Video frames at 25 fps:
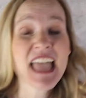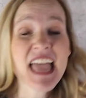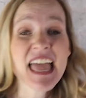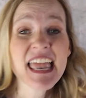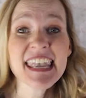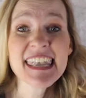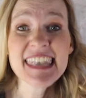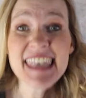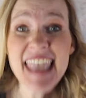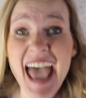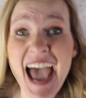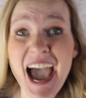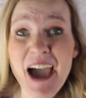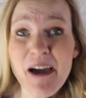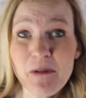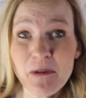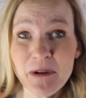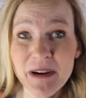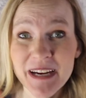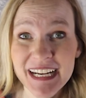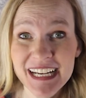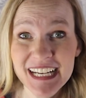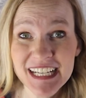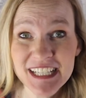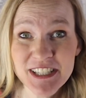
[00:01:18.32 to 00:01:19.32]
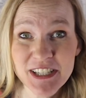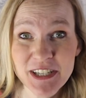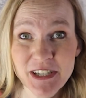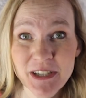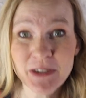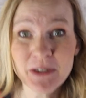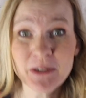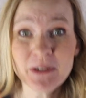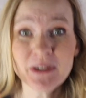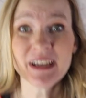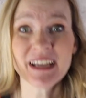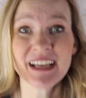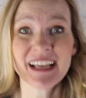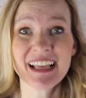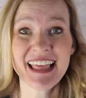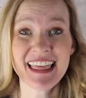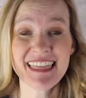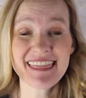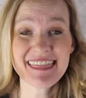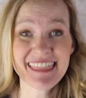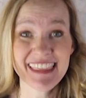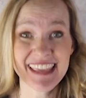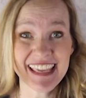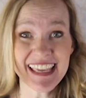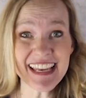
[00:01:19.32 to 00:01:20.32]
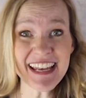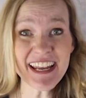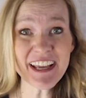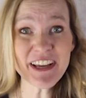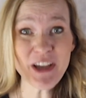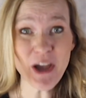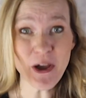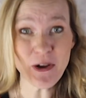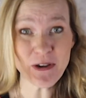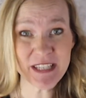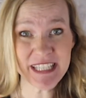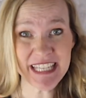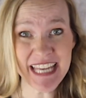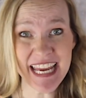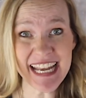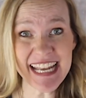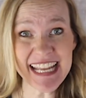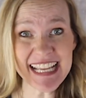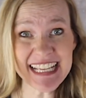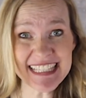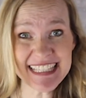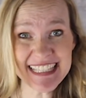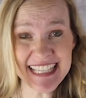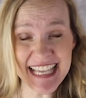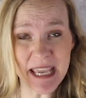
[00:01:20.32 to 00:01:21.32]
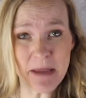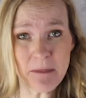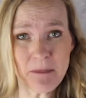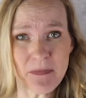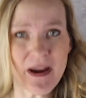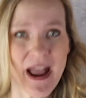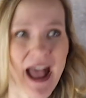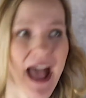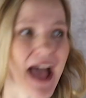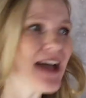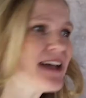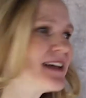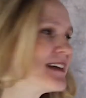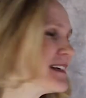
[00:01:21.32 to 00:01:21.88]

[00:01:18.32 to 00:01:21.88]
Now we're going to do the negotiating zebra.